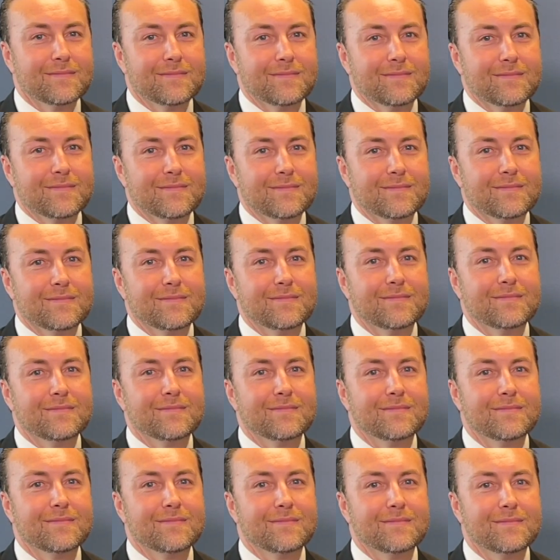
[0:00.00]

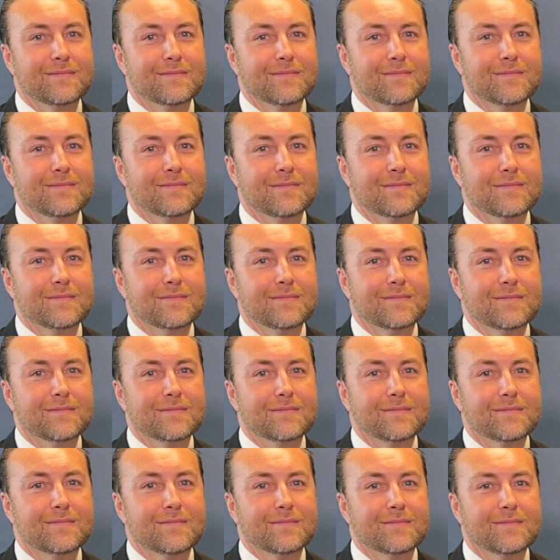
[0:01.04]

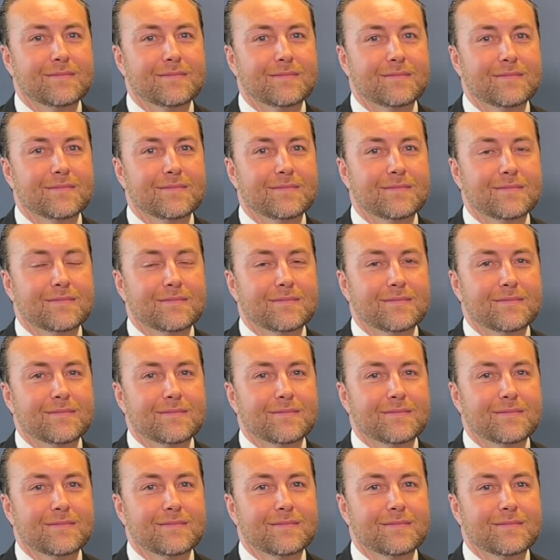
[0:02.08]

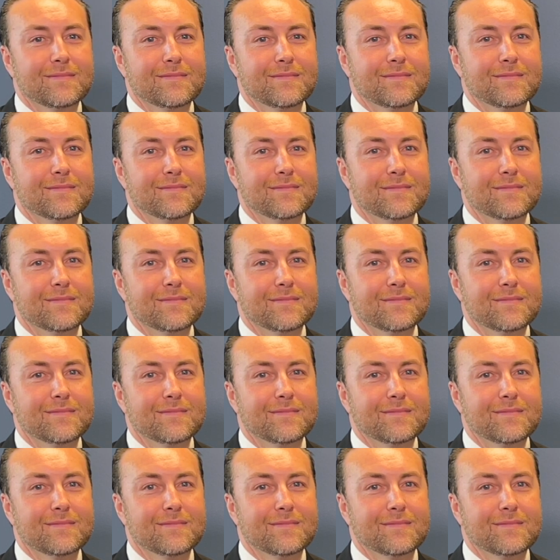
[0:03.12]
This person isn't speaking.